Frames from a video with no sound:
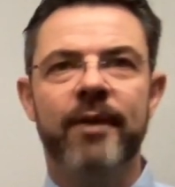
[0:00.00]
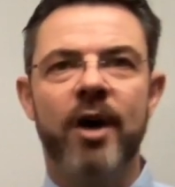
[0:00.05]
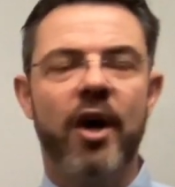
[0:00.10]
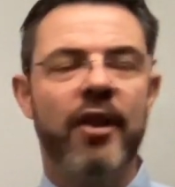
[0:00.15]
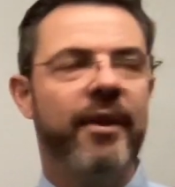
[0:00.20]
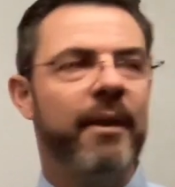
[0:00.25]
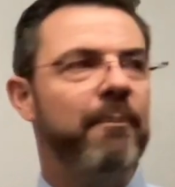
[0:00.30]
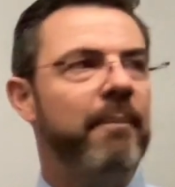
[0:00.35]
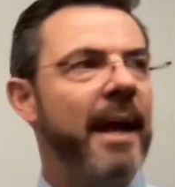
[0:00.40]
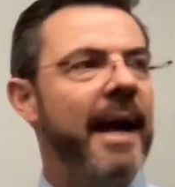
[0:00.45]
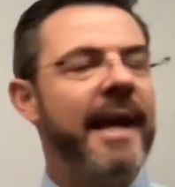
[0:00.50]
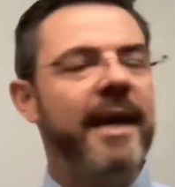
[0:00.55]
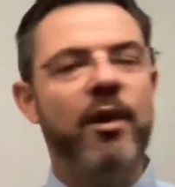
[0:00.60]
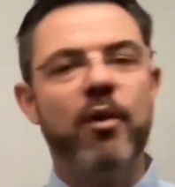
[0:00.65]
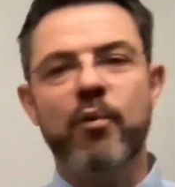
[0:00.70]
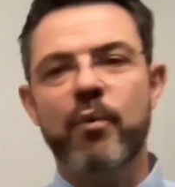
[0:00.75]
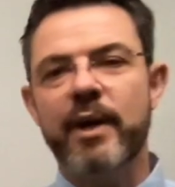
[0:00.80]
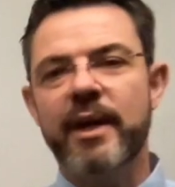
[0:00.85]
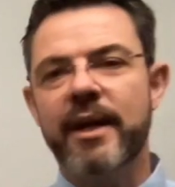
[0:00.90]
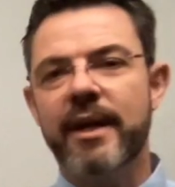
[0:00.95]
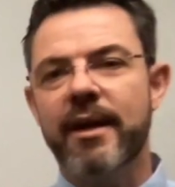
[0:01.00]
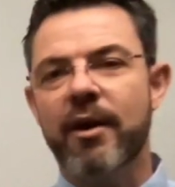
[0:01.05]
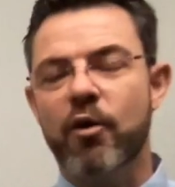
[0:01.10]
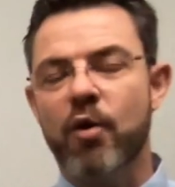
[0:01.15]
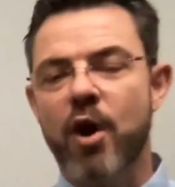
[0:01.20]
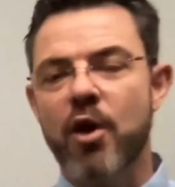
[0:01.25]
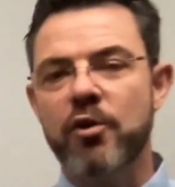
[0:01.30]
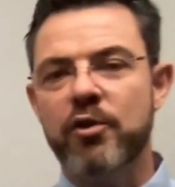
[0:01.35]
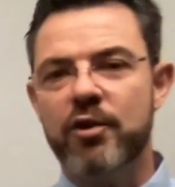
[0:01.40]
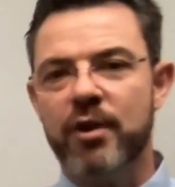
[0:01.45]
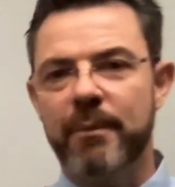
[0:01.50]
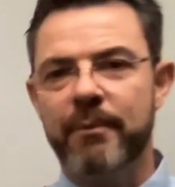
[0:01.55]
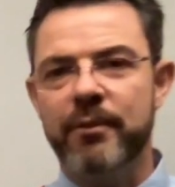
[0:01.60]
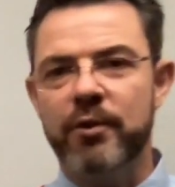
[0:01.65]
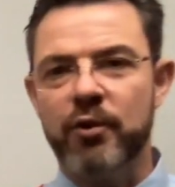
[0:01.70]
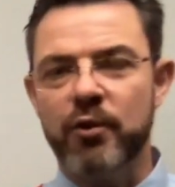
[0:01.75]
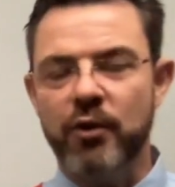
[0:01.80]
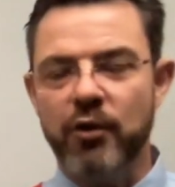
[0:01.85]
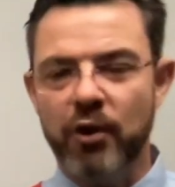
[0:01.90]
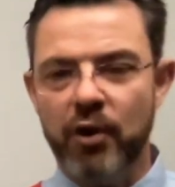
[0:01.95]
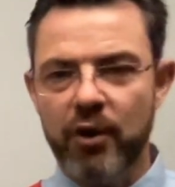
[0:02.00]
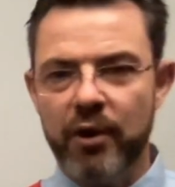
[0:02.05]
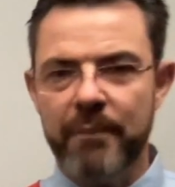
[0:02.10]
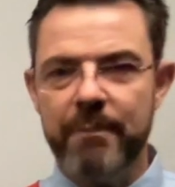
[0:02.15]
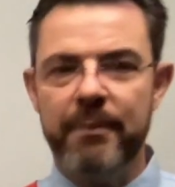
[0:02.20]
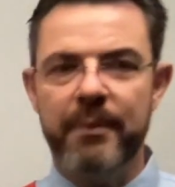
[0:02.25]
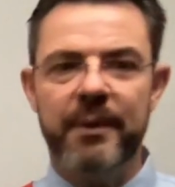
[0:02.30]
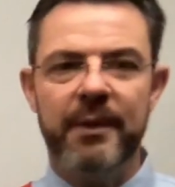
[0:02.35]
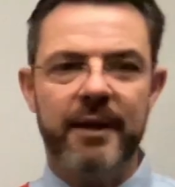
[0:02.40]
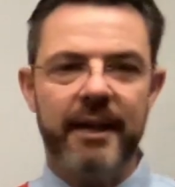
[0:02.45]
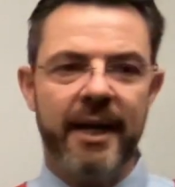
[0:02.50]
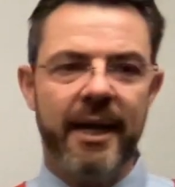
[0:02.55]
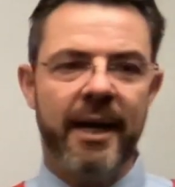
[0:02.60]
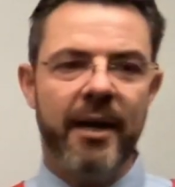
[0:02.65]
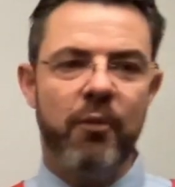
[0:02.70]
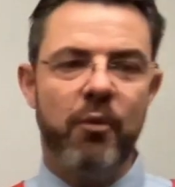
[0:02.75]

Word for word: on the plane and we did a road trip to Europe uh,